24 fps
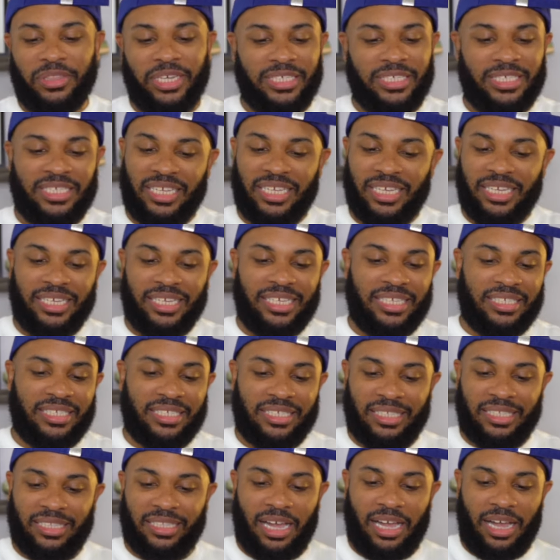this
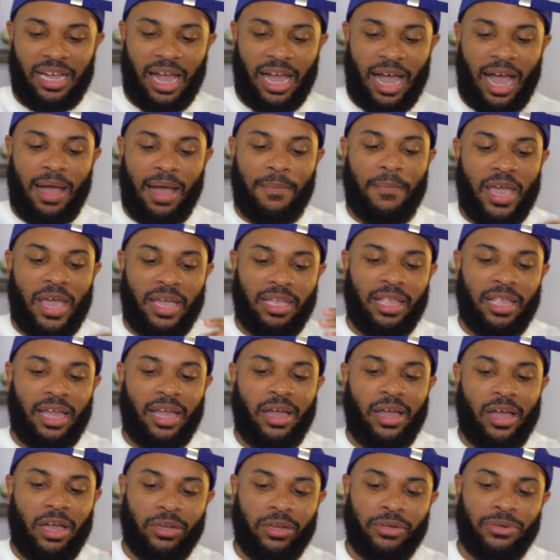is the Aimé
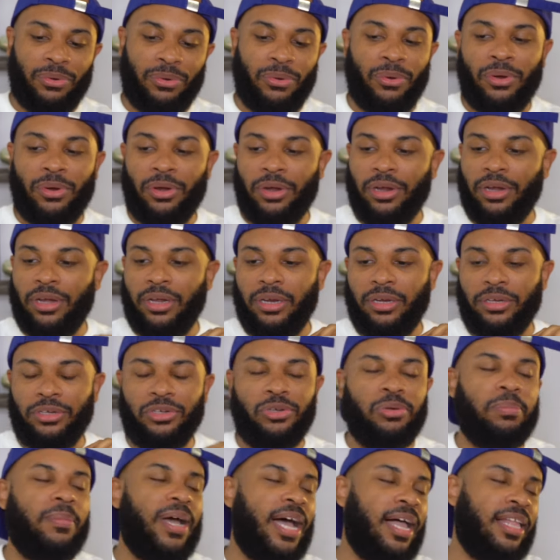Leon Dore
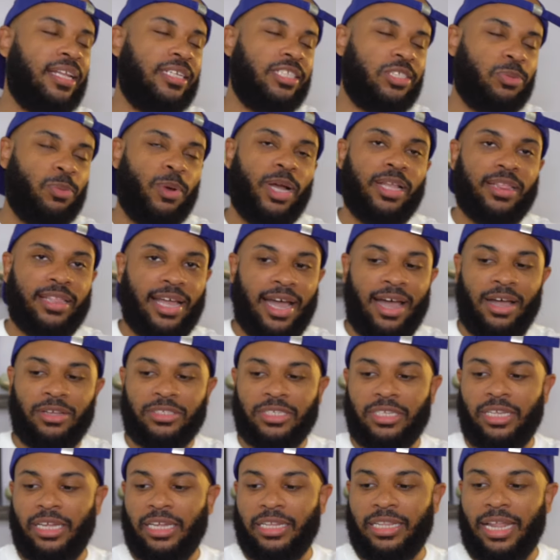New Balance
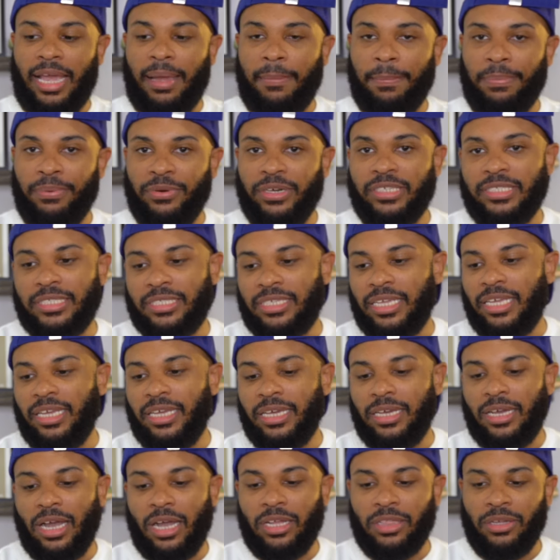1000 in that
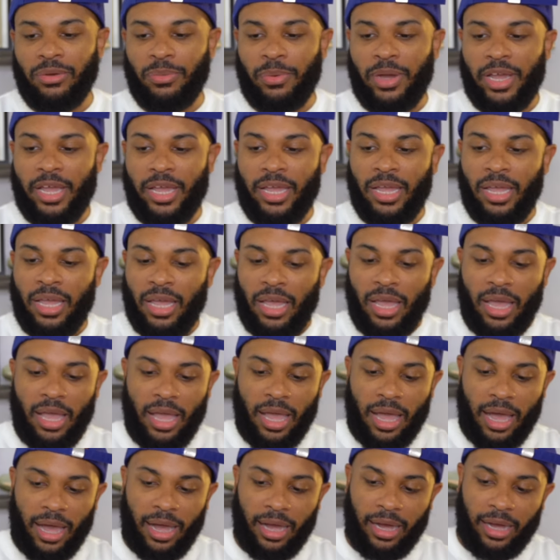pristine colorway.
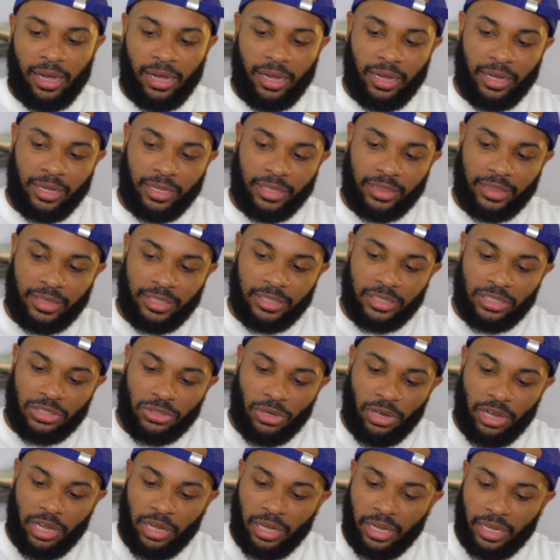Uh, this
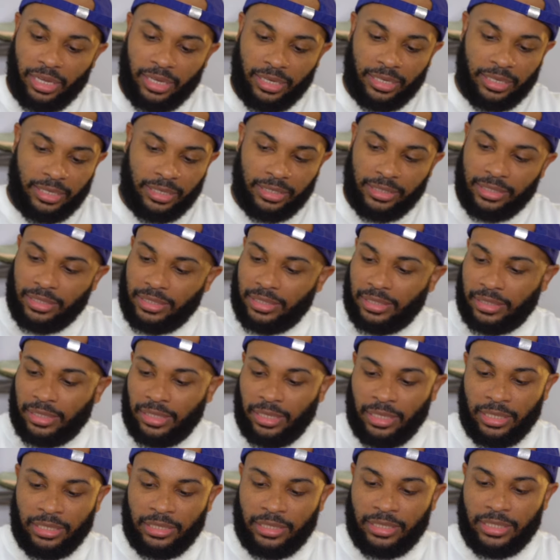joint is
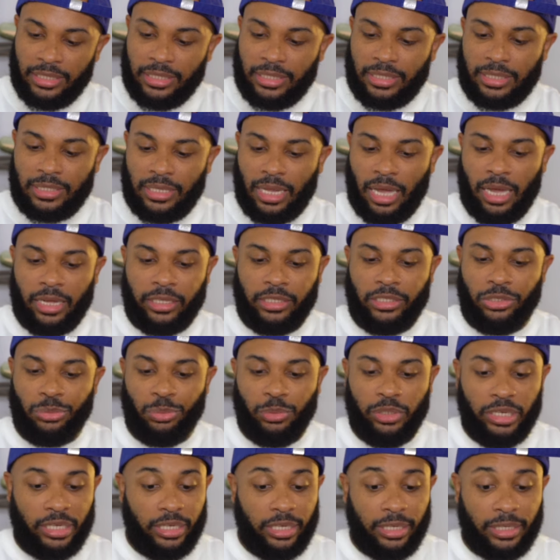it's just a
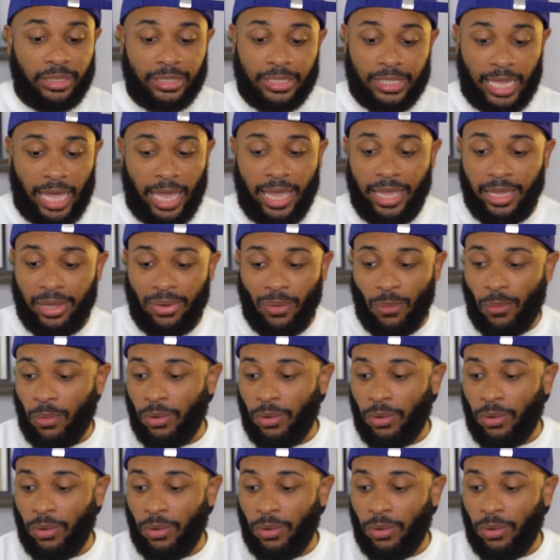unique take